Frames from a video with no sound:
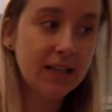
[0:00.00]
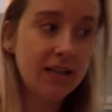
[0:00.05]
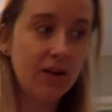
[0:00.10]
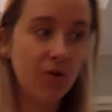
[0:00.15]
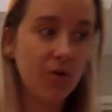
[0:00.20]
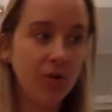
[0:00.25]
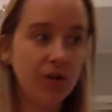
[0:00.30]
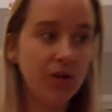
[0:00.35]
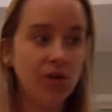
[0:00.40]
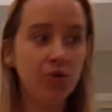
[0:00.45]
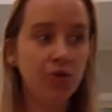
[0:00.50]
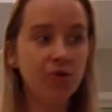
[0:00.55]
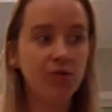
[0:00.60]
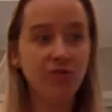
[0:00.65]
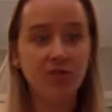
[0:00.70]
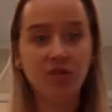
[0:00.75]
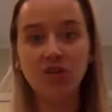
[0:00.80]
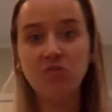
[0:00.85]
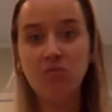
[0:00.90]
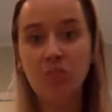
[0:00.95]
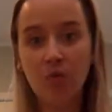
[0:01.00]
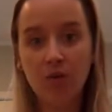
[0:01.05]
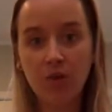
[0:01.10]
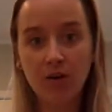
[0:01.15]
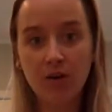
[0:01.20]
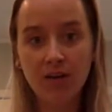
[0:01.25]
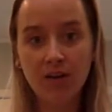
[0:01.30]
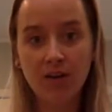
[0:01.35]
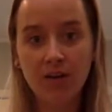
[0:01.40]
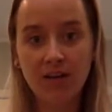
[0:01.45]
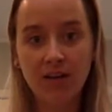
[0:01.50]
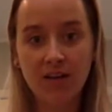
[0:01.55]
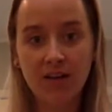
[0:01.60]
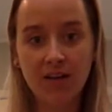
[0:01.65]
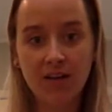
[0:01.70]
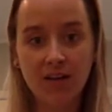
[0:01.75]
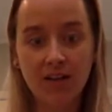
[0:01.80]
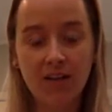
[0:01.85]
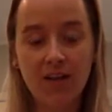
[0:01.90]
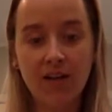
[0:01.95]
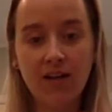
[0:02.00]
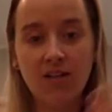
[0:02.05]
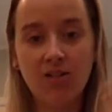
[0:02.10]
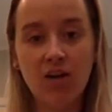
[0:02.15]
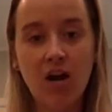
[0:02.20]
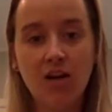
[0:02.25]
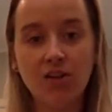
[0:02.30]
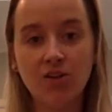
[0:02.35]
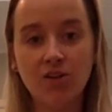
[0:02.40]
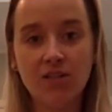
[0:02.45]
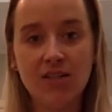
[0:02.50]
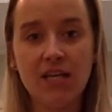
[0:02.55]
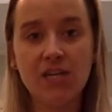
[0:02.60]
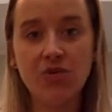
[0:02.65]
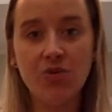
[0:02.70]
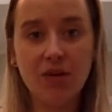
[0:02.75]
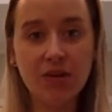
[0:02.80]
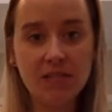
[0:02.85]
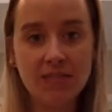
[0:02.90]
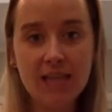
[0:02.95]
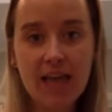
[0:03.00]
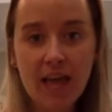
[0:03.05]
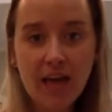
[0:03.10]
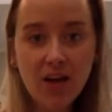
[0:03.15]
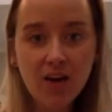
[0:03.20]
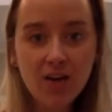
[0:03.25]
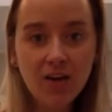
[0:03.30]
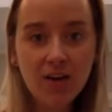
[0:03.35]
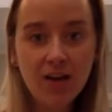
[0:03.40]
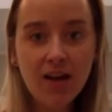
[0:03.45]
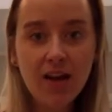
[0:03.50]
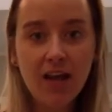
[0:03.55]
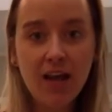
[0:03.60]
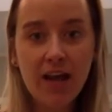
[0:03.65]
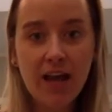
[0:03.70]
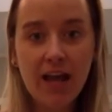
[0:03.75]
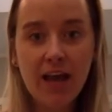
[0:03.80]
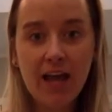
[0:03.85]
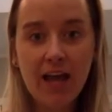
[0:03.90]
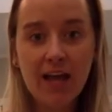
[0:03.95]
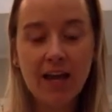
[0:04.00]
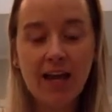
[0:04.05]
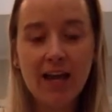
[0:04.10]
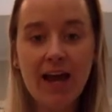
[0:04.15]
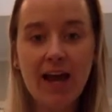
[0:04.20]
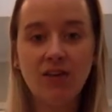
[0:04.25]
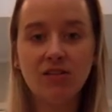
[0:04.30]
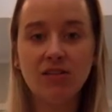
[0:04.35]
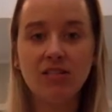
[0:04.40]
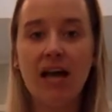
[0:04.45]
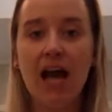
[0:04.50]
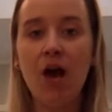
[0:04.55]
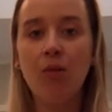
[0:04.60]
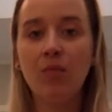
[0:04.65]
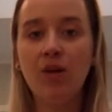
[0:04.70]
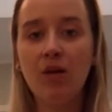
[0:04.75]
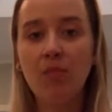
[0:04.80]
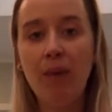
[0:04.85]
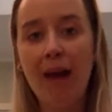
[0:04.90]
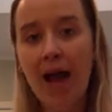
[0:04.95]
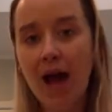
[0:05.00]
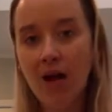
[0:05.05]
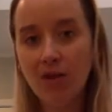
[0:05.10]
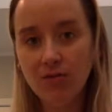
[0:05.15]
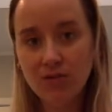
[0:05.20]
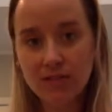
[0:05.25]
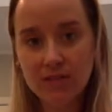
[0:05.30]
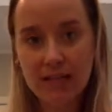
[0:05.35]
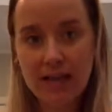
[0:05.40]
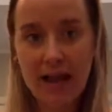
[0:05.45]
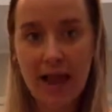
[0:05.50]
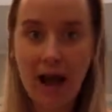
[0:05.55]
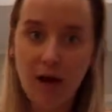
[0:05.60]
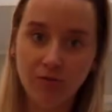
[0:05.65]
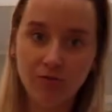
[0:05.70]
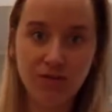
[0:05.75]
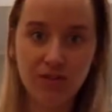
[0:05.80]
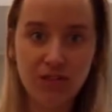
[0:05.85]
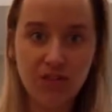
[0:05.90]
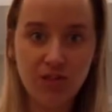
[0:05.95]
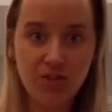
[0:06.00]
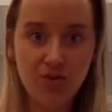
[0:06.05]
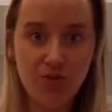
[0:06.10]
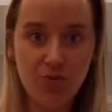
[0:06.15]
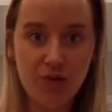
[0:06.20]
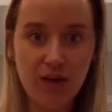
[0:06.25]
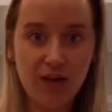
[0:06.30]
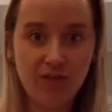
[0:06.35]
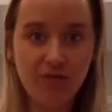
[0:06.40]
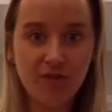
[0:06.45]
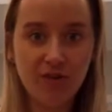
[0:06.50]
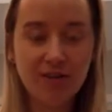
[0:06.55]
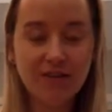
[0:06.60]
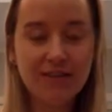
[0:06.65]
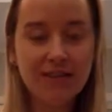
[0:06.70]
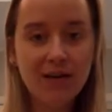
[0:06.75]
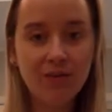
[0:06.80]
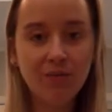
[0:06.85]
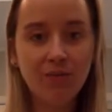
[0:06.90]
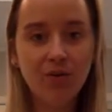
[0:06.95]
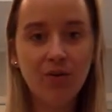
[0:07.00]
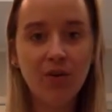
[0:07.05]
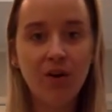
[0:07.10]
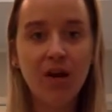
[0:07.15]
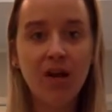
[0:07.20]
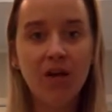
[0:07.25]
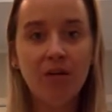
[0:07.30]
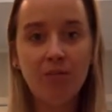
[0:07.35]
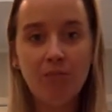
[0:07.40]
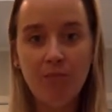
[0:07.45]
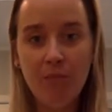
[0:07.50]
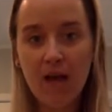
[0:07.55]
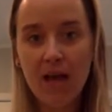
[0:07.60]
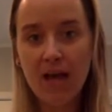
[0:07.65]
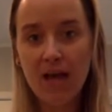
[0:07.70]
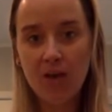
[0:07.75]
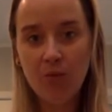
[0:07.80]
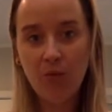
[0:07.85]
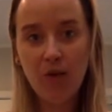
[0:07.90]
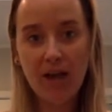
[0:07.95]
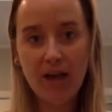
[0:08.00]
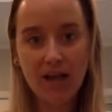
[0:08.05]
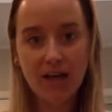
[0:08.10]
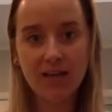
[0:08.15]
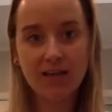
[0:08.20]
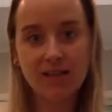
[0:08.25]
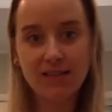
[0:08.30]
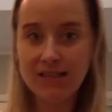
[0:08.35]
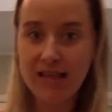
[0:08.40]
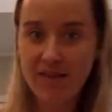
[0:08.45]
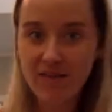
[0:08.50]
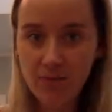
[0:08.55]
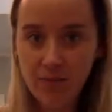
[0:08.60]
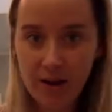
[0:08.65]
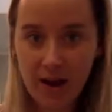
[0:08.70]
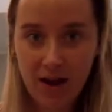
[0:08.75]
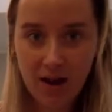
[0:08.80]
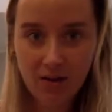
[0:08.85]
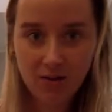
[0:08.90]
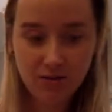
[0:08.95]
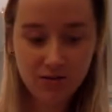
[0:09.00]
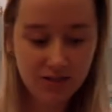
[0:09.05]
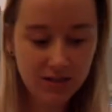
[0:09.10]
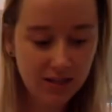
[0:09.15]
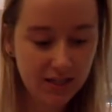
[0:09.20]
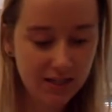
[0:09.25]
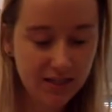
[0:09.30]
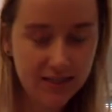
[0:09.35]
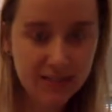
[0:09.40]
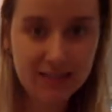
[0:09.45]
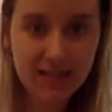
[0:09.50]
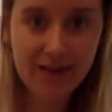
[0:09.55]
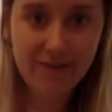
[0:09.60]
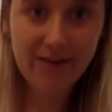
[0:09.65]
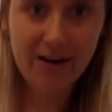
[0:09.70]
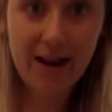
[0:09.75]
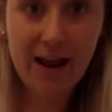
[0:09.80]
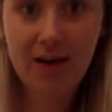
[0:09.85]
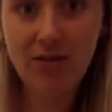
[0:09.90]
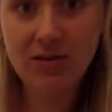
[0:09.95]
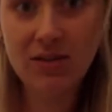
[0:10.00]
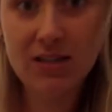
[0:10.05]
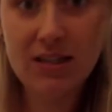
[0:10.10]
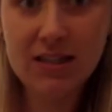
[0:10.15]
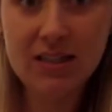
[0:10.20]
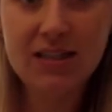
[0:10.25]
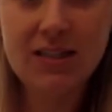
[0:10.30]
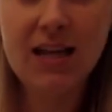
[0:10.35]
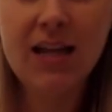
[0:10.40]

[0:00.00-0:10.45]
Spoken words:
When you were first born, the doctor set you on a scale and announced how many pounds and ounces you weighed. For example, May weighed 7 pounds and 7 ounces.